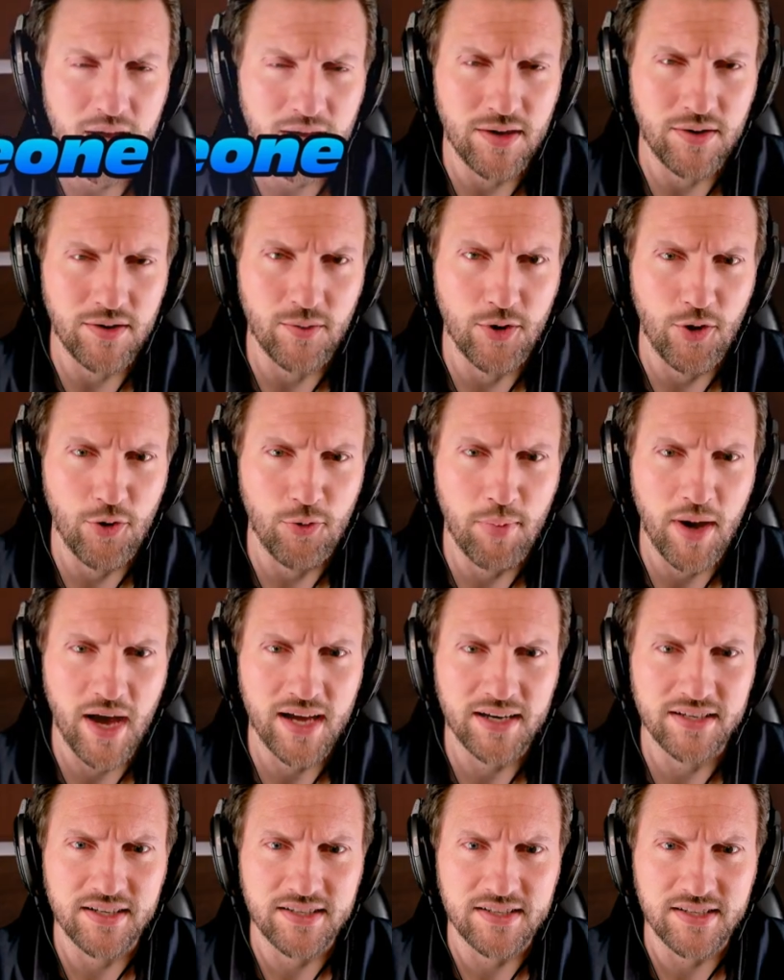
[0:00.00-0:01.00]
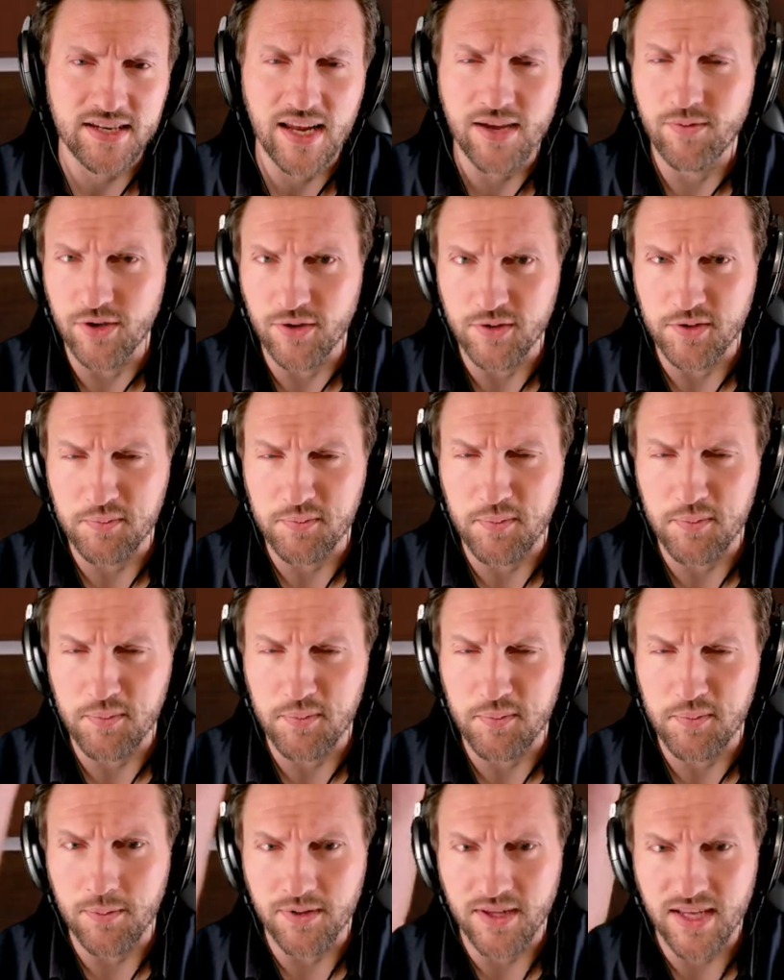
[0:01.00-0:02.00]
bet your notepad doesn't have a USB
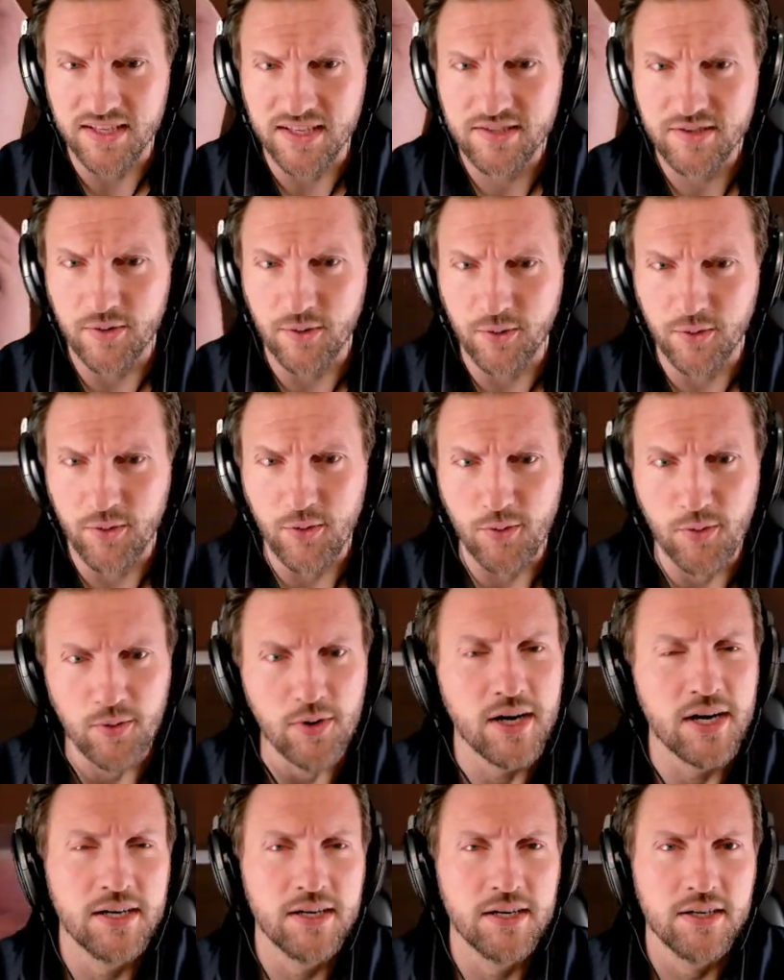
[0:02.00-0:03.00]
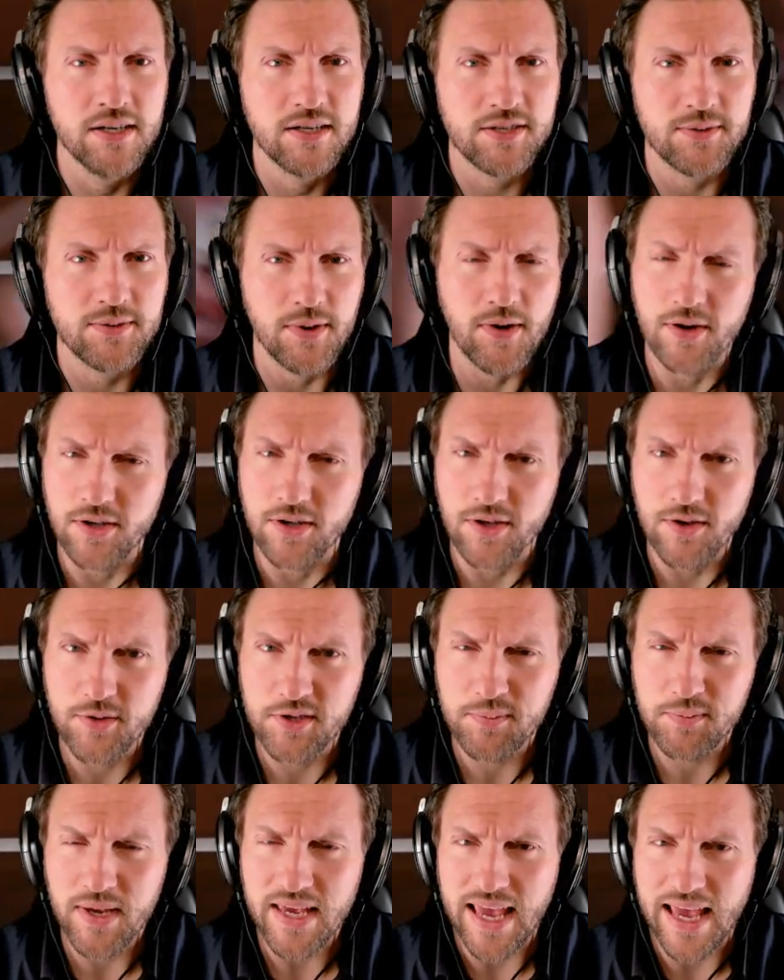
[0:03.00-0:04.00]
cable. That's so cool. So we got
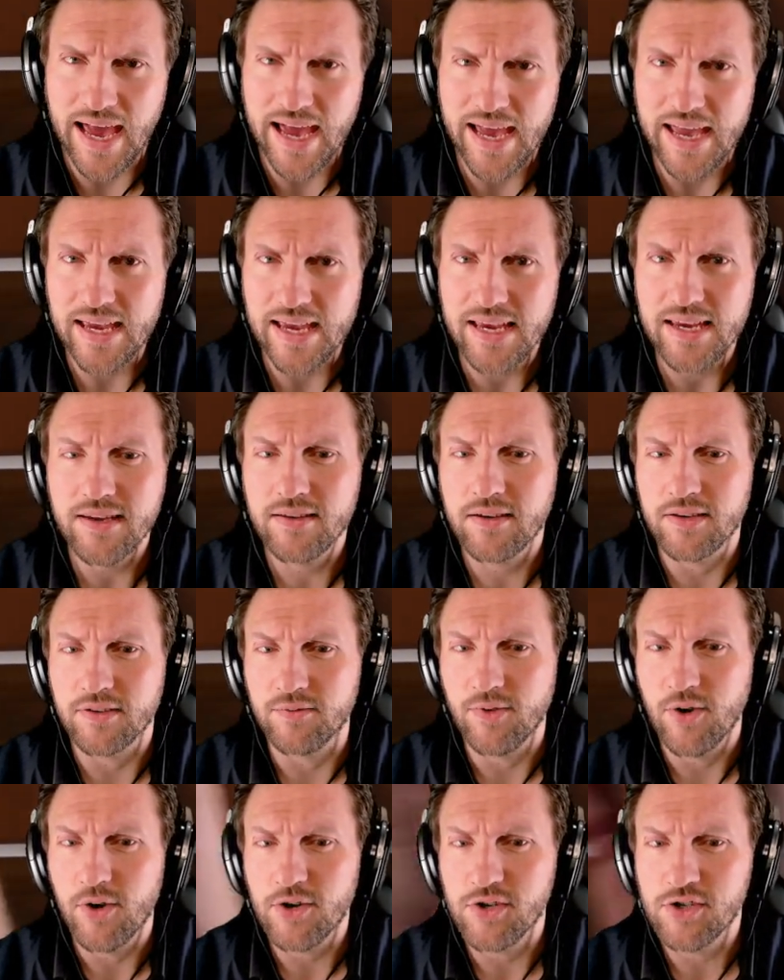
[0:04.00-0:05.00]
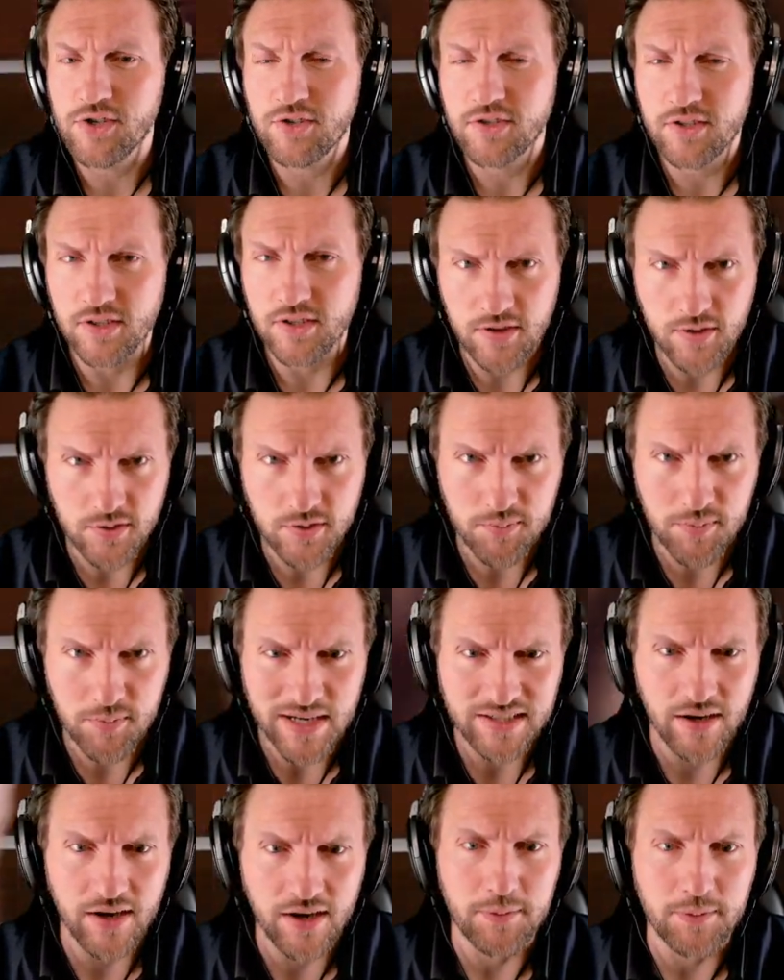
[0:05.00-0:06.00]
USB-A conversion to
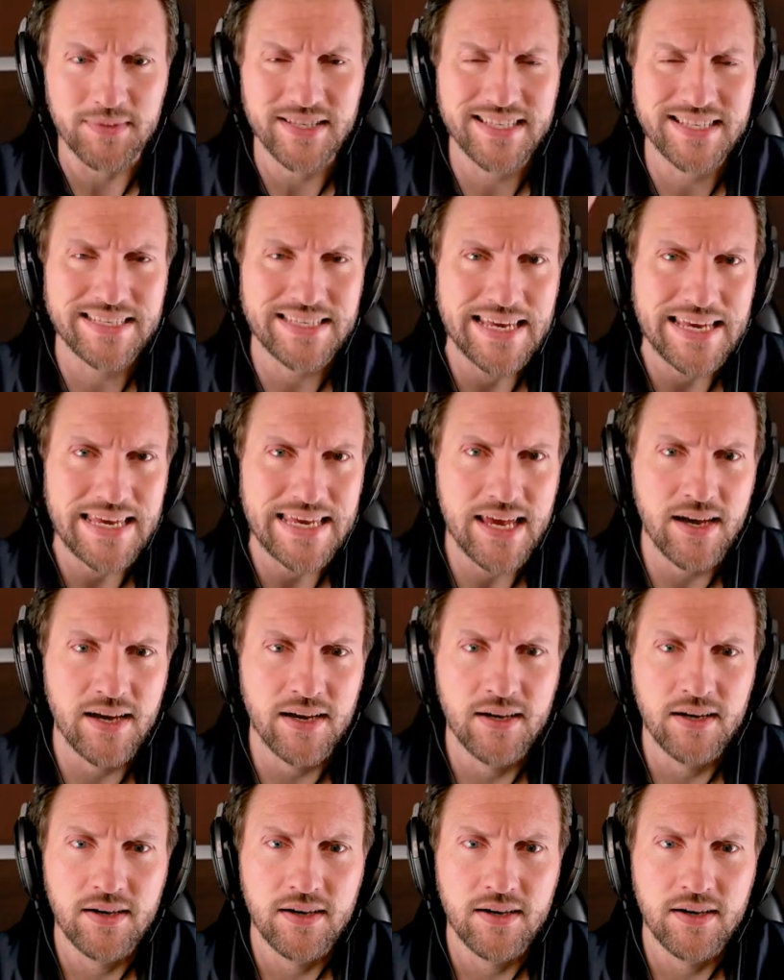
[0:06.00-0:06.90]
USB Type-C.